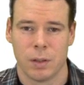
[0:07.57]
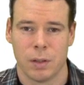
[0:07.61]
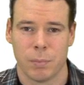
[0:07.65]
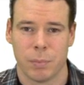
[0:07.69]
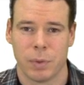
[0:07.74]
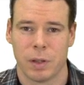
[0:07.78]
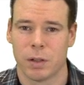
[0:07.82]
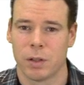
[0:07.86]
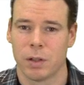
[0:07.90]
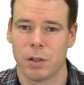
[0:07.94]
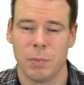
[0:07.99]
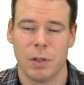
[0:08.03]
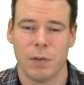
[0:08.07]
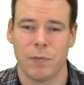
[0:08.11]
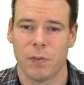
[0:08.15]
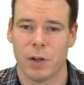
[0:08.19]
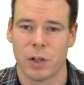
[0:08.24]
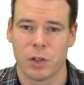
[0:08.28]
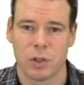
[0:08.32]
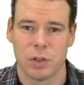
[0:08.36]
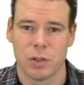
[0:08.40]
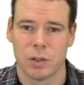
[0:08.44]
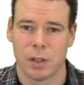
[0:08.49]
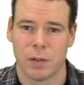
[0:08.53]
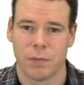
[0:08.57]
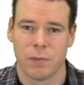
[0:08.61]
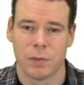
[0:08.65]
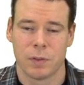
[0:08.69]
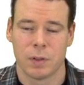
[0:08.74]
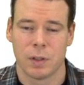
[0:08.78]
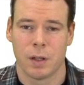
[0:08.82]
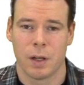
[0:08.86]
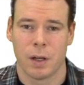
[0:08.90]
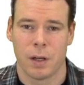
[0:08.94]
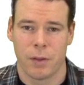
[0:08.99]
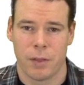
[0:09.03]
but they're going to be functions of
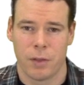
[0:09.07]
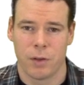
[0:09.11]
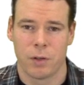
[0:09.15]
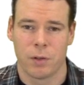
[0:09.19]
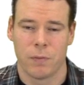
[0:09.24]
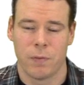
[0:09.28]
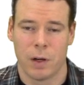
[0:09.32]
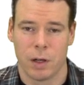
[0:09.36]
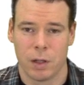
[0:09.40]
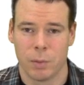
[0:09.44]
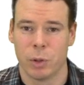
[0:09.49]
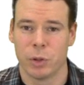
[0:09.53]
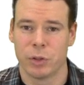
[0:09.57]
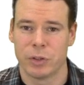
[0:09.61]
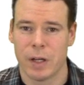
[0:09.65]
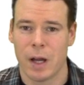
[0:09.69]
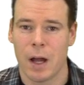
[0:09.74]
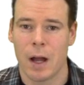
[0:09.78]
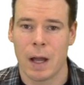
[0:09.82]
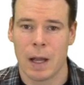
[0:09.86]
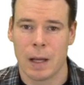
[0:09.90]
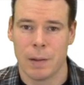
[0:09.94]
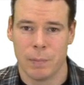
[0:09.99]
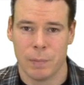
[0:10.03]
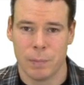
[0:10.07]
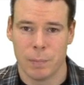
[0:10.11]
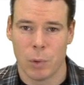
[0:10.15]
a third variable, time.